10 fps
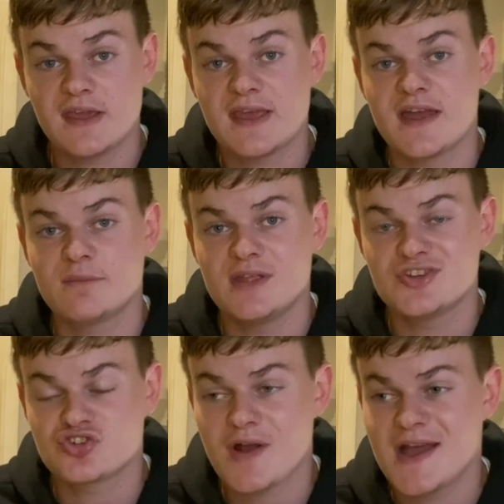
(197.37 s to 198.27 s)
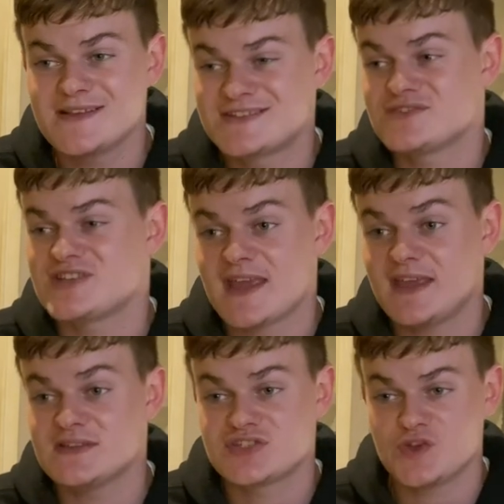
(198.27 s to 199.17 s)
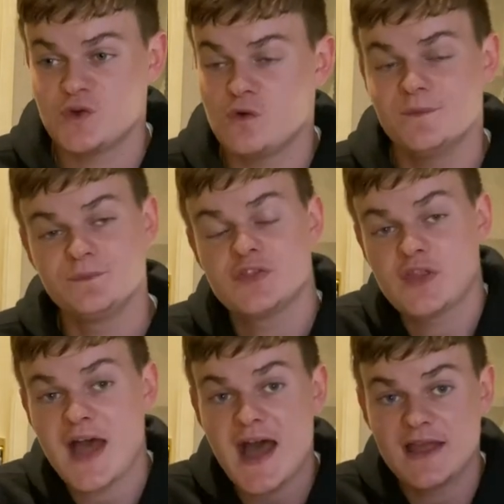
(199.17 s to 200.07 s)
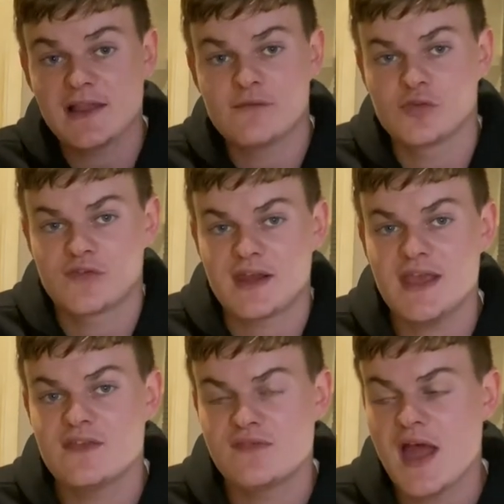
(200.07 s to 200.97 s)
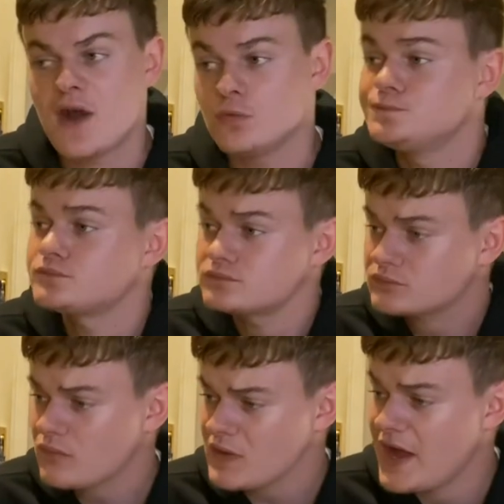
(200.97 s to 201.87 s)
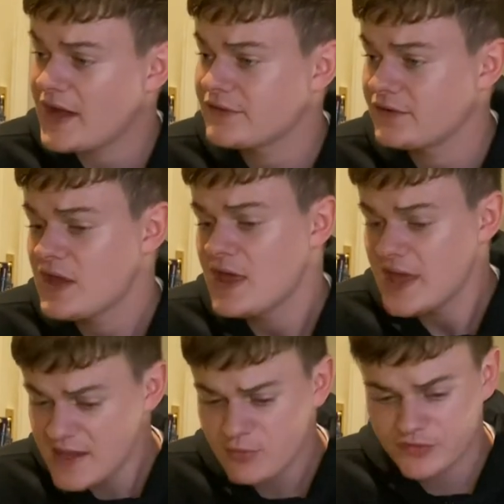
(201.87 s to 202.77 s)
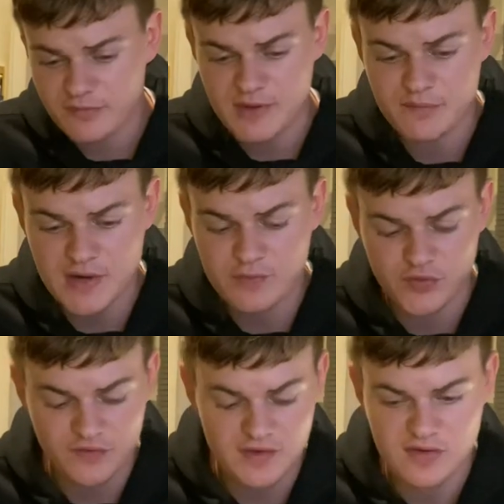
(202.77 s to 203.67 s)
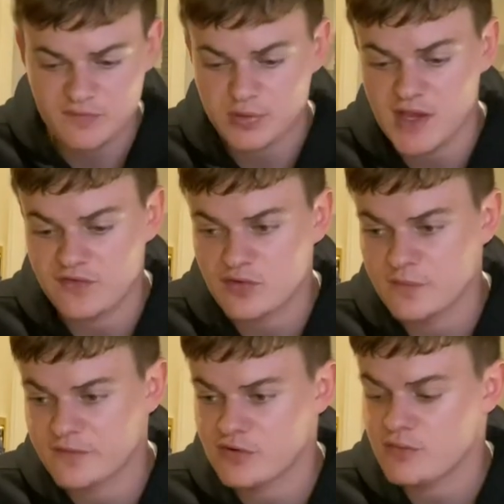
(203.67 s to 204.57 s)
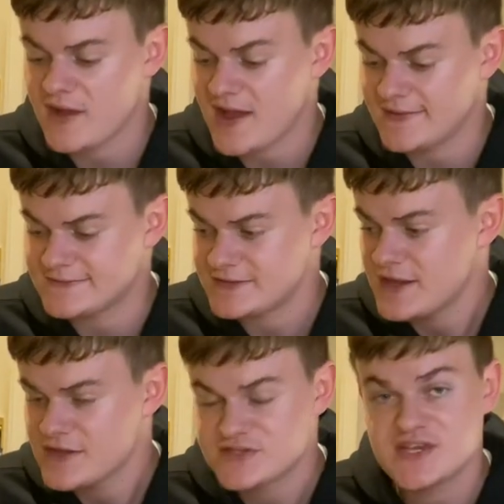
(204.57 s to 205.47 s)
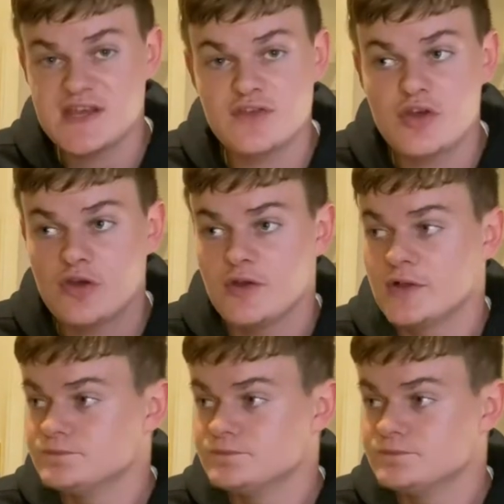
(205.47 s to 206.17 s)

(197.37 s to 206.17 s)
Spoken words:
academy and try to take it to the high levels that it is now. And he must have been proud to see these players come through and see the